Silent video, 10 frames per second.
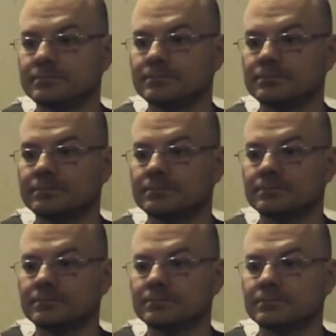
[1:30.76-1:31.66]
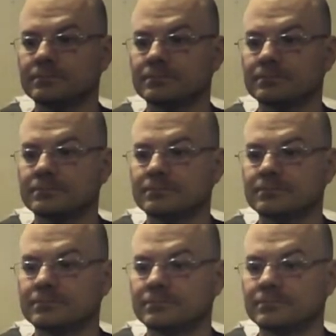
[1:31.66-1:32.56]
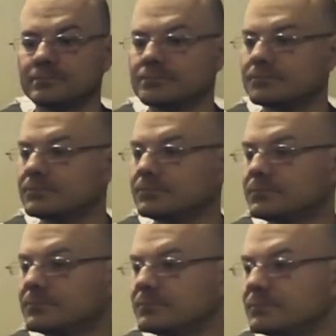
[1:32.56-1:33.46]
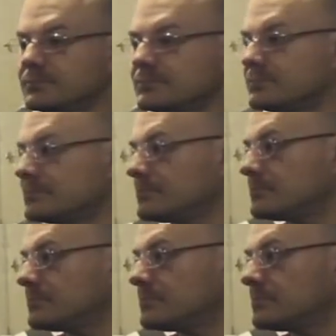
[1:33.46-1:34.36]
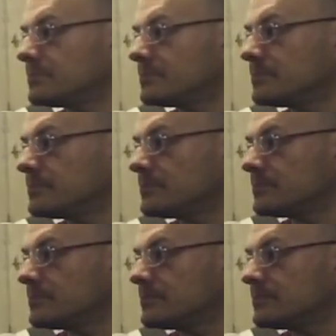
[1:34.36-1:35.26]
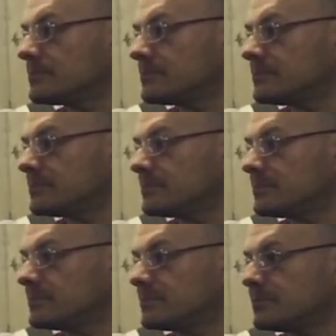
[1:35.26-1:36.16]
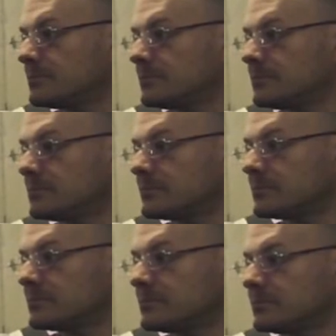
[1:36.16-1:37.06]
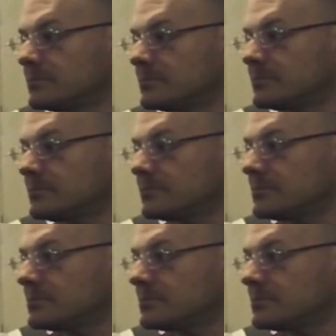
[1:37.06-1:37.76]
(silent)